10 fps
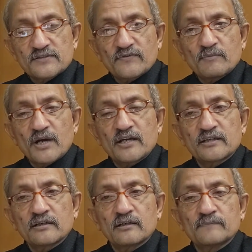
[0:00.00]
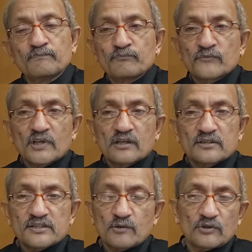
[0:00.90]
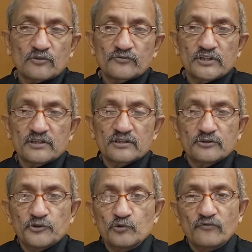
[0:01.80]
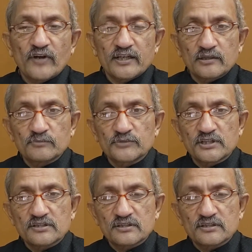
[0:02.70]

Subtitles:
If I buy say one of the new FANG companies,